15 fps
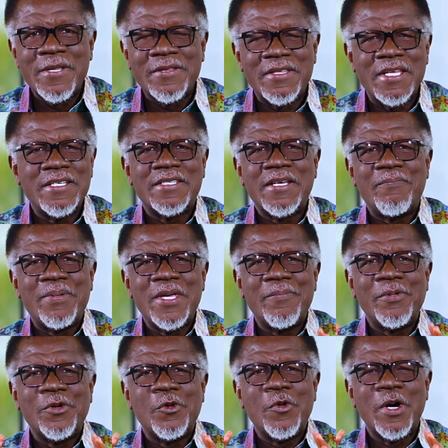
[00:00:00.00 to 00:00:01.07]
These are
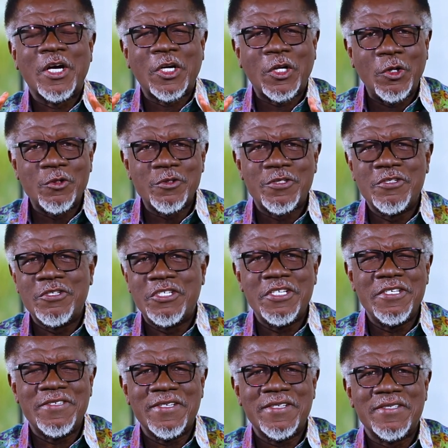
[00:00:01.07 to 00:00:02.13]
people who are close to
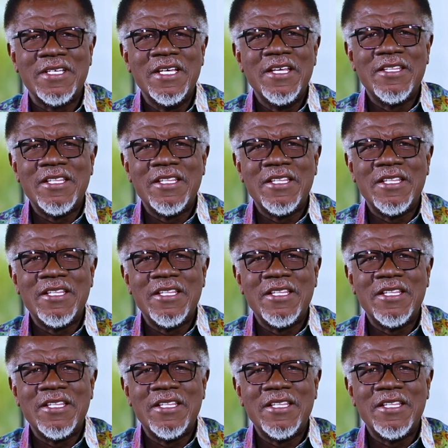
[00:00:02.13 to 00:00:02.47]
Jesus.